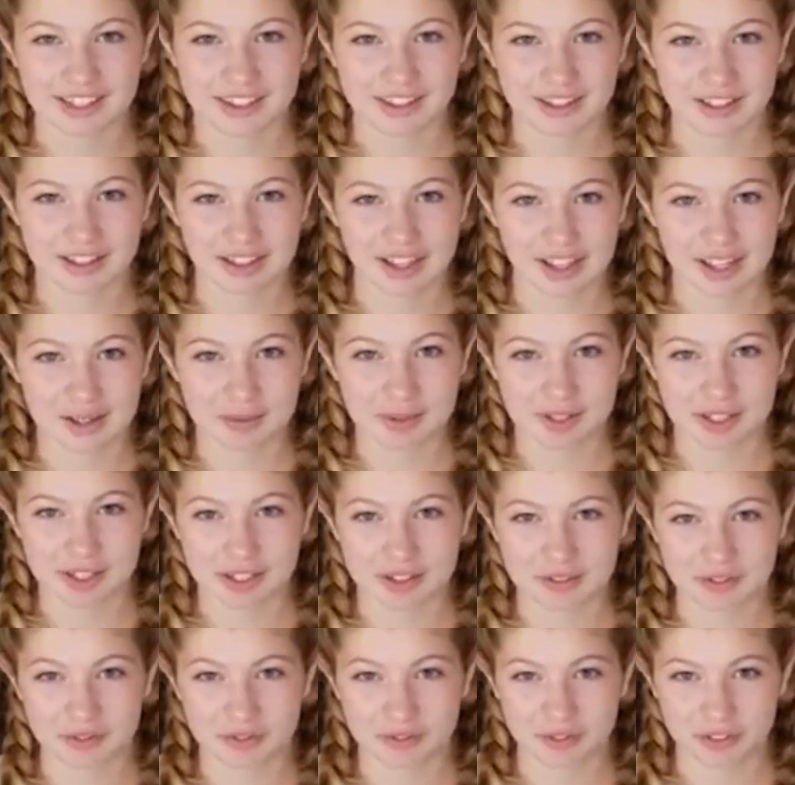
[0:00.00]
the climate
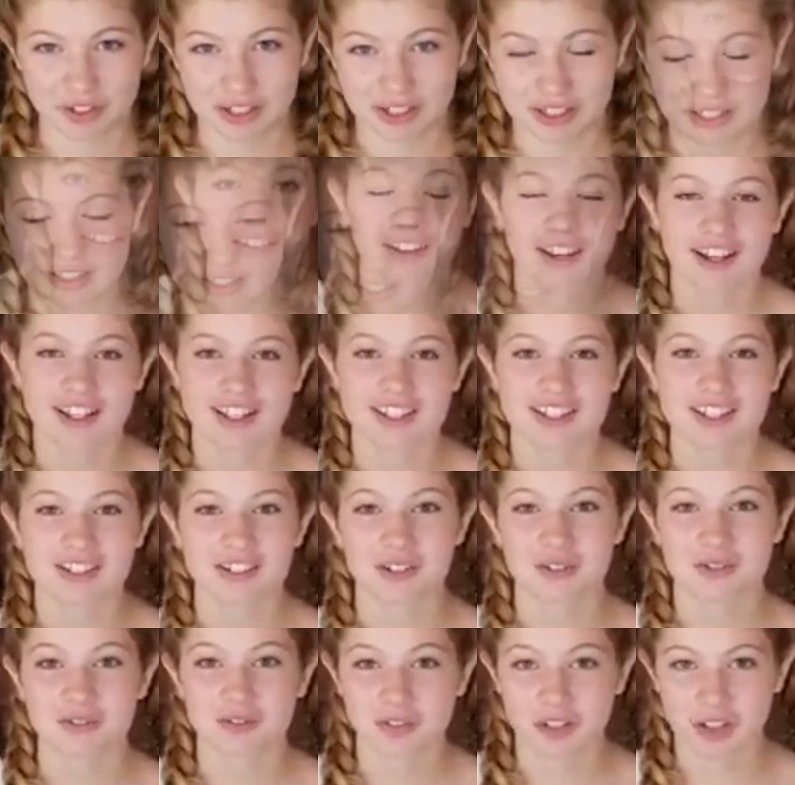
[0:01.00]
in France. All right,
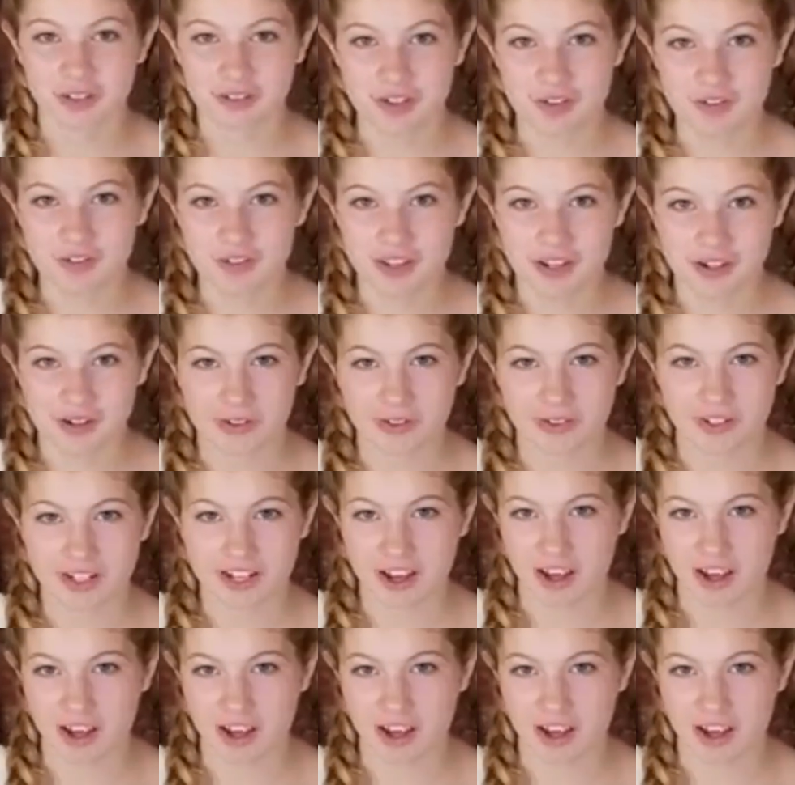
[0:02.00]
so Fluffy Fiona